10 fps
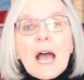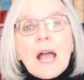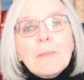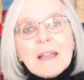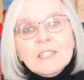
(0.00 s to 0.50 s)

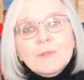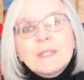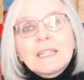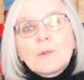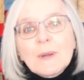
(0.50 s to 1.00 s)
I'm
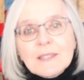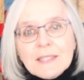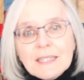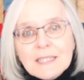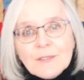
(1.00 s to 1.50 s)
actually a
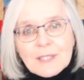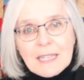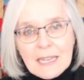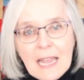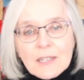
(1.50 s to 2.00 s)
resident of
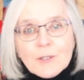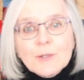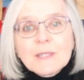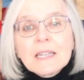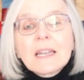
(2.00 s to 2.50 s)
St.
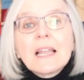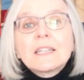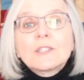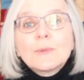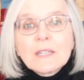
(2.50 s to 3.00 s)
Andrews, and I'd
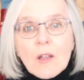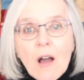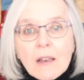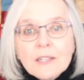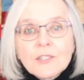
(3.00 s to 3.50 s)
like to
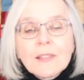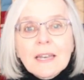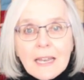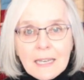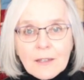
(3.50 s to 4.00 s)
acknowledge that
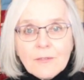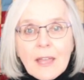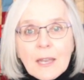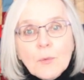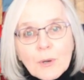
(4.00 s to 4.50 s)
I live
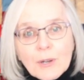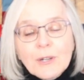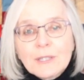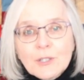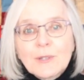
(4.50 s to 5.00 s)
and
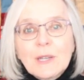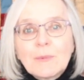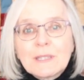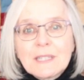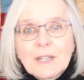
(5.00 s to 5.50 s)
work on Treaty
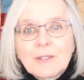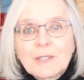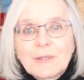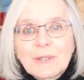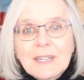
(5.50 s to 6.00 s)
1
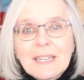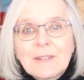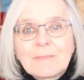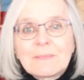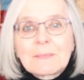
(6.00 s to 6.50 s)
territory.
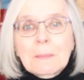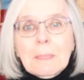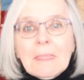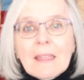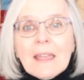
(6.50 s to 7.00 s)

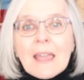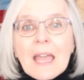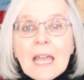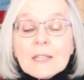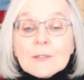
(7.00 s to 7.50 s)

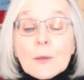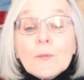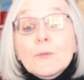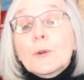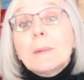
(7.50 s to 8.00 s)
So
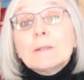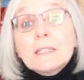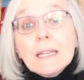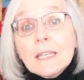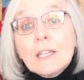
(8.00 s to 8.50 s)
for about
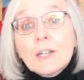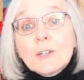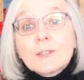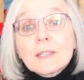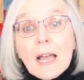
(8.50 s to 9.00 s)
10
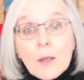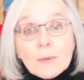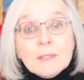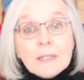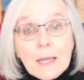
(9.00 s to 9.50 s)
years, I
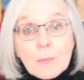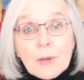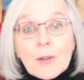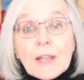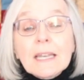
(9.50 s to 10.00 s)
was a
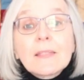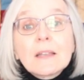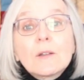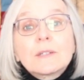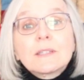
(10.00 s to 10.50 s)
librarian at
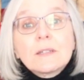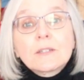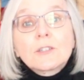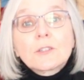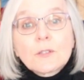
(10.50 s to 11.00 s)
the Lord
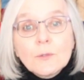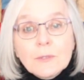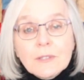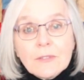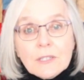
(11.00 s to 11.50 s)
Selkirk School
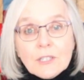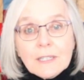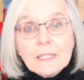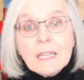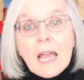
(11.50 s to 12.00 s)

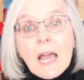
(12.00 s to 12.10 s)
Division.